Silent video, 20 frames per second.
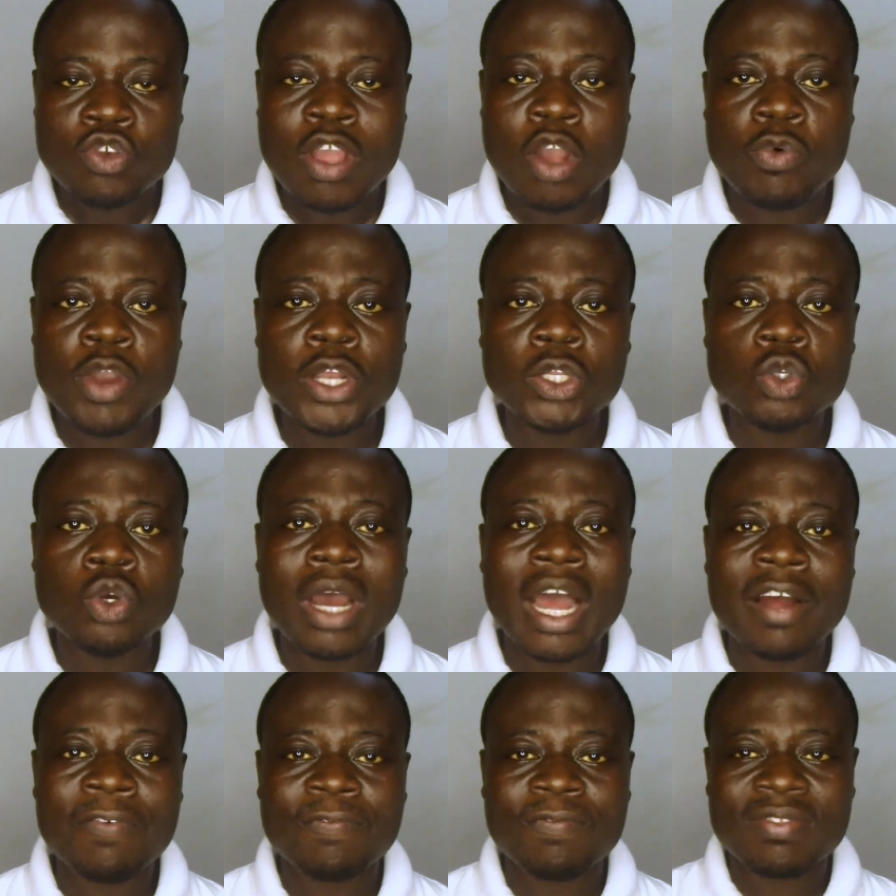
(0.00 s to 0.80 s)
you are going
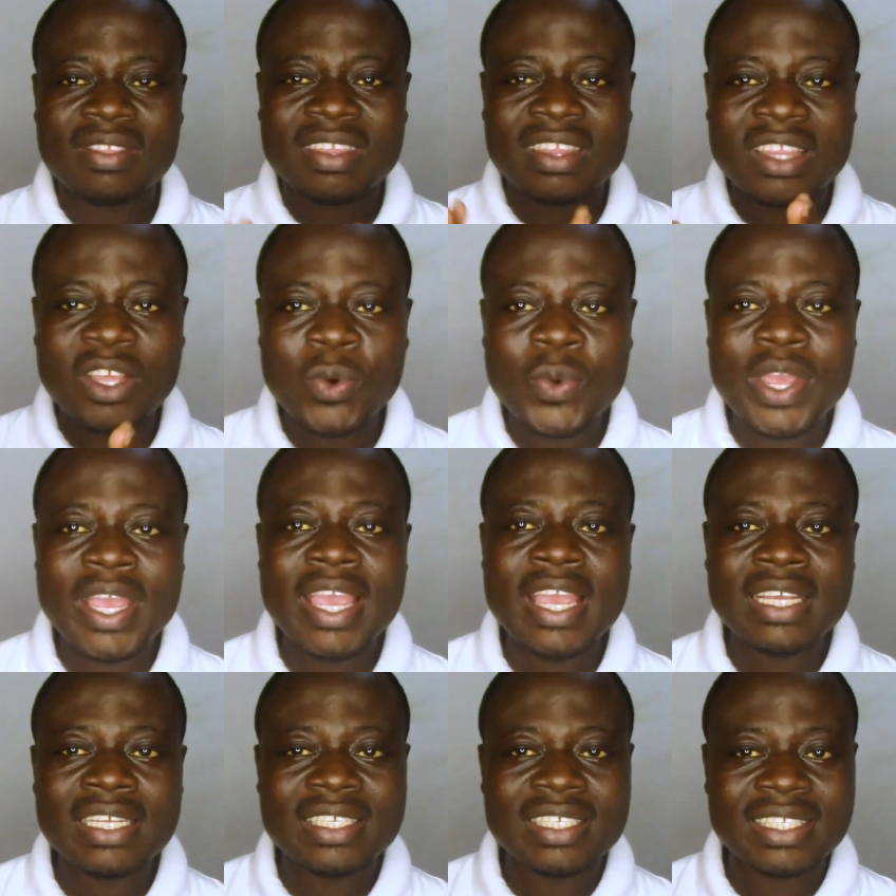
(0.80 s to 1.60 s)
to have
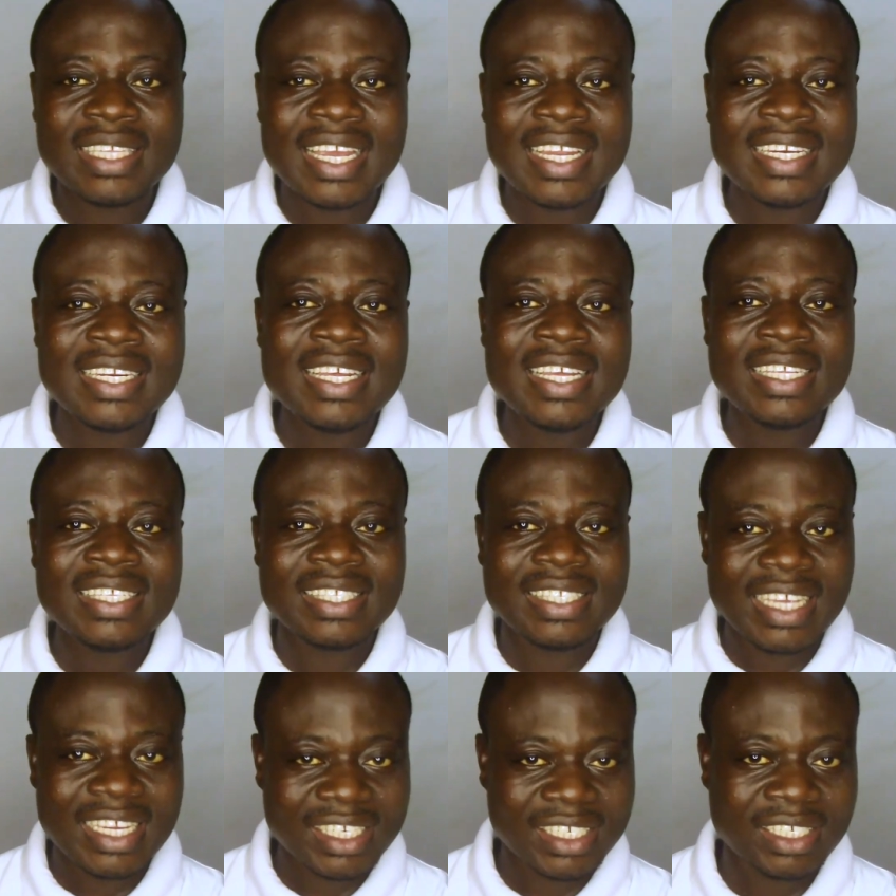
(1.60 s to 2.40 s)
3 study
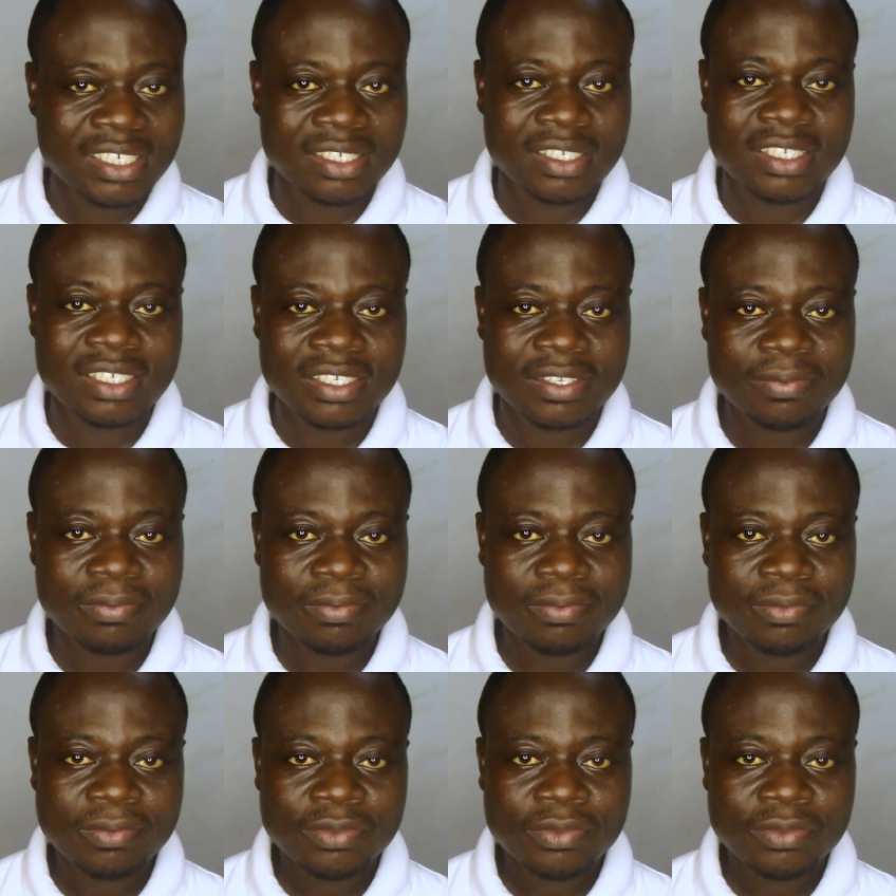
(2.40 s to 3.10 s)
sessions.